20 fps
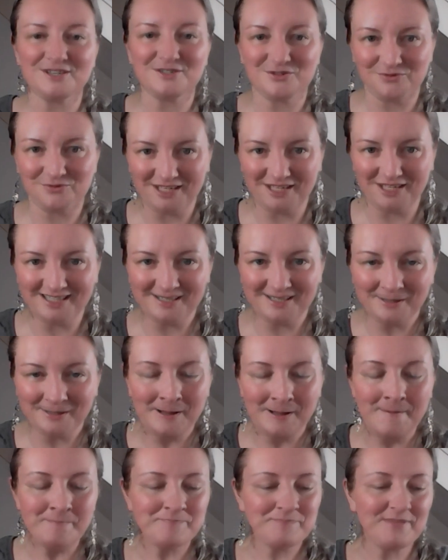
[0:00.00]
to read.
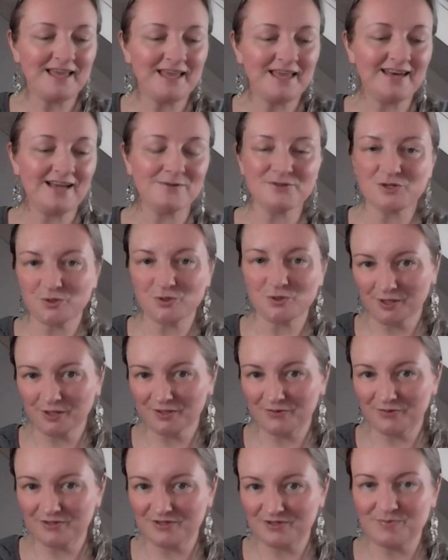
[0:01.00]
And I was talking
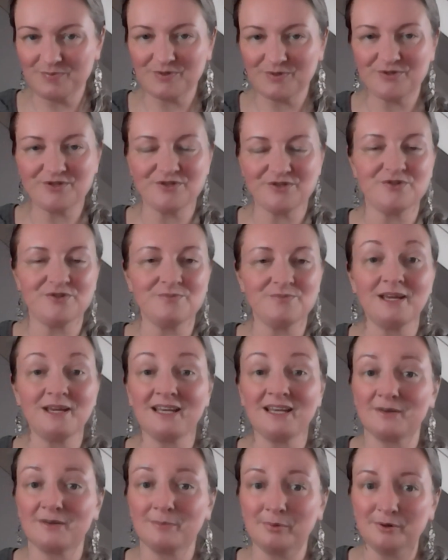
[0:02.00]
to this person to make
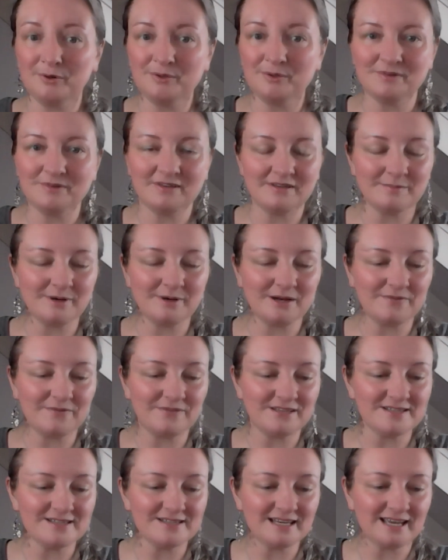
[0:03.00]
an appointment about
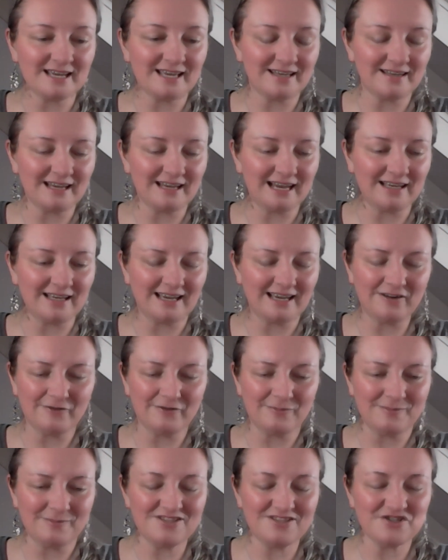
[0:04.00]
this, and I kind of
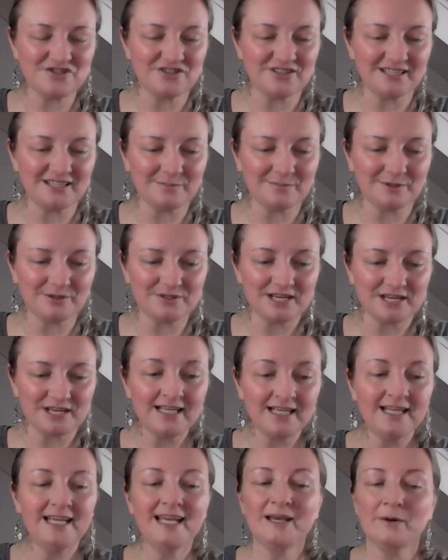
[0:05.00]
mentioned it because
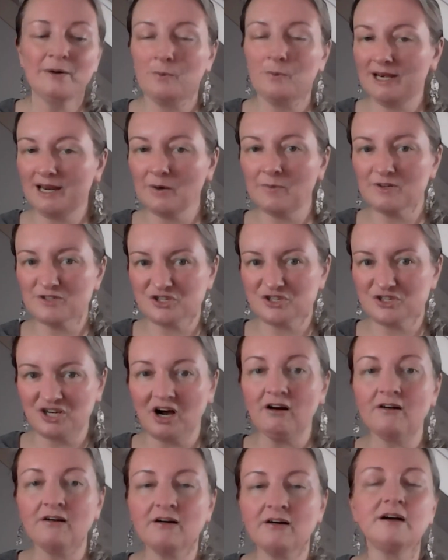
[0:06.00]
when I was
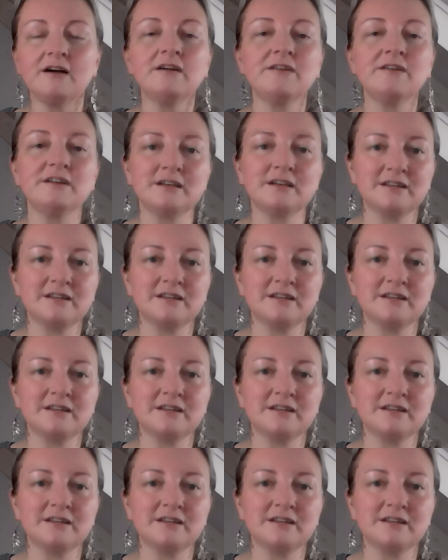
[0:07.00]
younger,